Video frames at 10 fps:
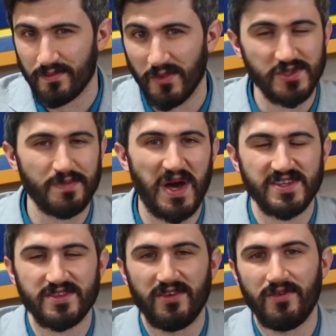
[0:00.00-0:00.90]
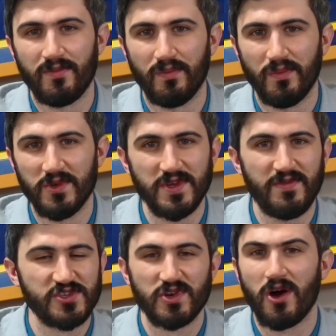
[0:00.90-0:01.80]
Mostly positive? Mostly
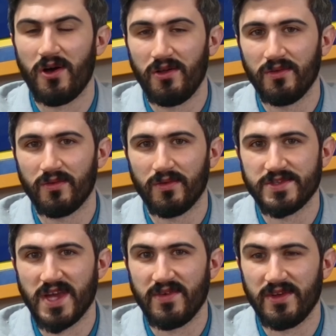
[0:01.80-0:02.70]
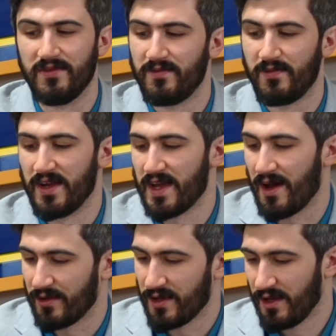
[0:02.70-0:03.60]
vitriol? Let's dive in and find
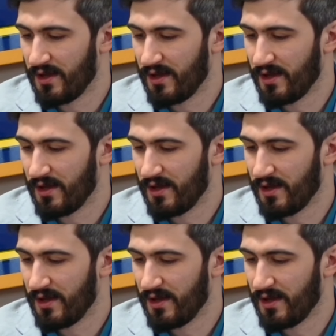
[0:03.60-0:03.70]
out.